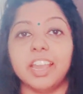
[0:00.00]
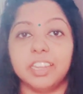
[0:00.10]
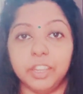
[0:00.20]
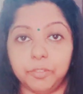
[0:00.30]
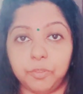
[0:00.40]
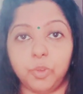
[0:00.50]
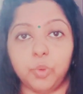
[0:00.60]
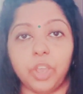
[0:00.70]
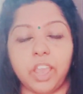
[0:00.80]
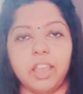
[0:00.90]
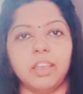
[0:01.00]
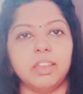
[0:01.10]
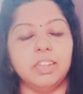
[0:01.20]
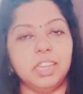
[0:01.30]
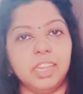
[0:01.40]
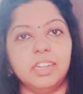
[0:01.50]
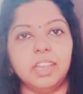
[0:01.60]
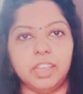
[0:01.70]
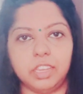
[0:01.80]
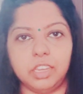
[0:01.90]
And if you
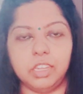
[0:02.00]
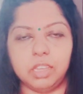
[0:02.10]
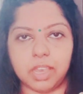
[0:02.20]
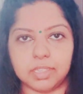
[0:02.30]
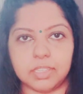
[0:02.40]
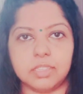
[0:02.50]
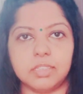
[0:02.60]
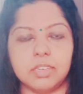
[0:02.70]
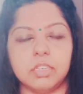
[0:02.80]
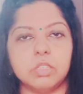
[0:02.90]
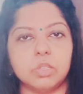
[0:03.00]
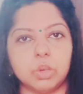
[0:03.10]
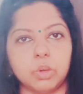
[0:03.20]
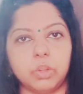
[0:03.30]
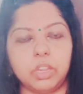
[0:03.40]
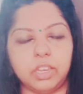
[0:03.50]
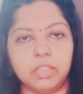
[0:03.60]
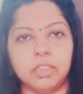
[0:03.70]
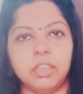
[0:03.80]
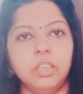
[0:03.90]
need any assistance or
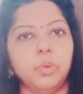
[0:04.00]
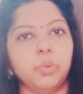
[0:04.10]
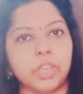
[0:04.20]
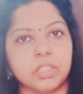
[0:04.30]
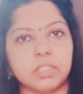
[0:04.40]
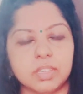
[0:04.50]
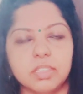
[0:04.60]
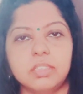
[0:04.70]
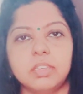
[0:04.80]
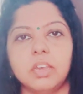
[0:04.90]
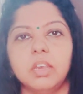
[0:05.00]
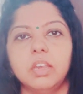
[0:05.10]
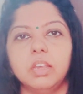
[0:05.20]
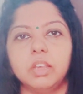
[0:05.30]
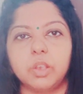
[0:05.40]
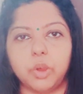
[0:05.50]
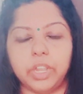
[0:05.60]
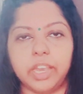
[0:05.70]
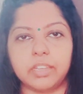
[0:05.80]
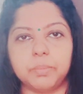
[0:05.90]
anything, you can just
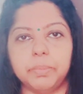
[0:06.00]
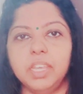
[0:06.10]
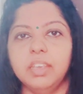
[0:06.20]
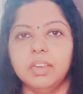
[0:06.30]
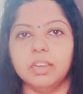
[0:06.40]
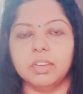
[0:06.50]
contact me.